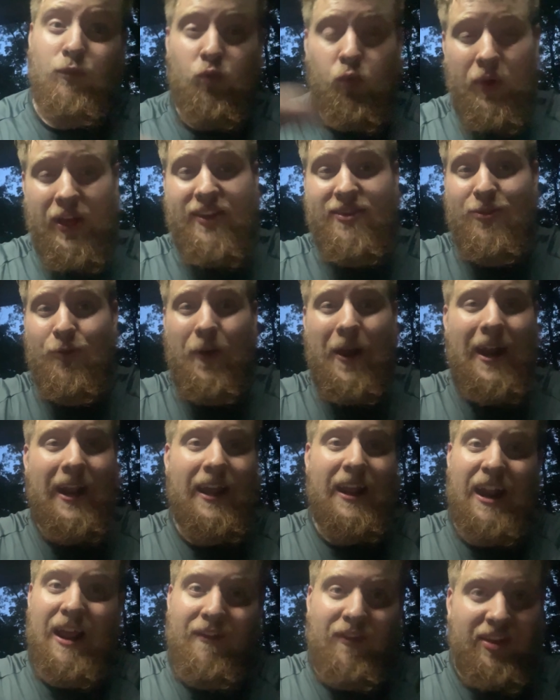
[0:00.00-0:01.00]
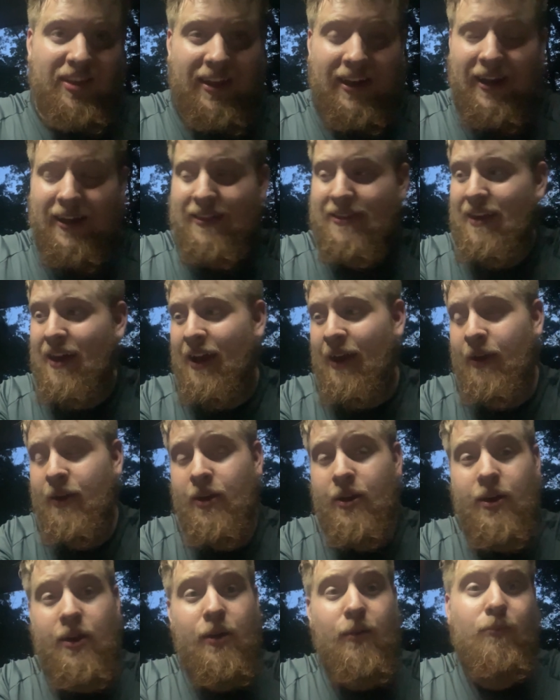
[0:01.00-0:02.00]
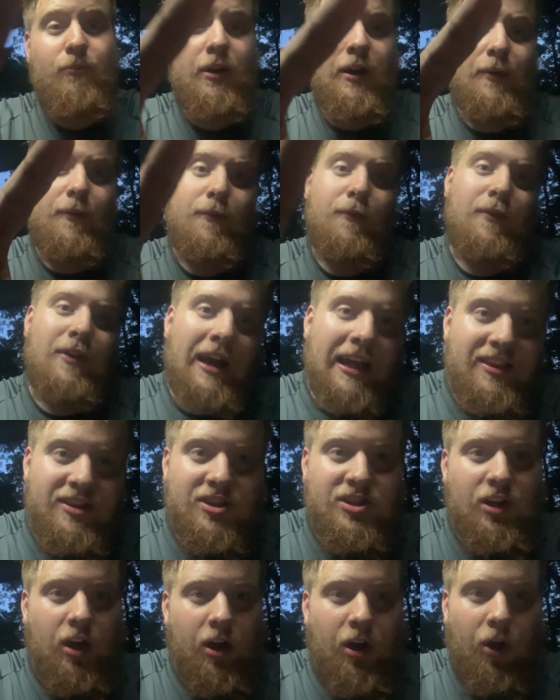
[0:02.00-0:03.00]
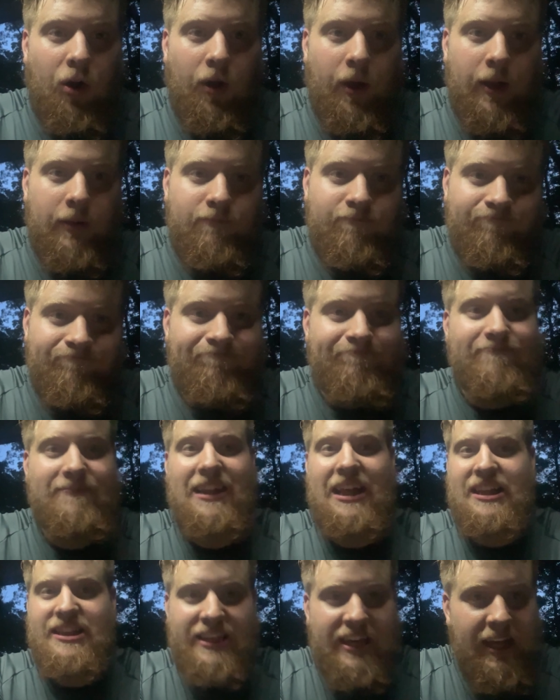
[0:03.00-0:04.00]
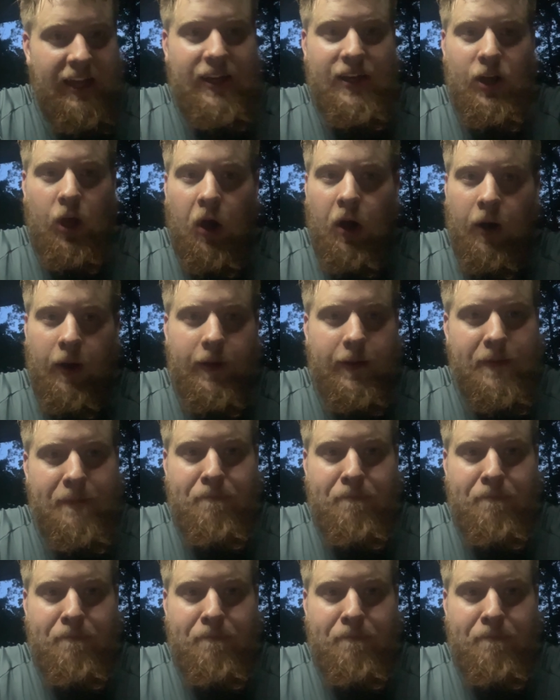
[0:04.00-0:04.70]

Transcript: re-thread it, everything like that. But we got the starter on. It's getting dark.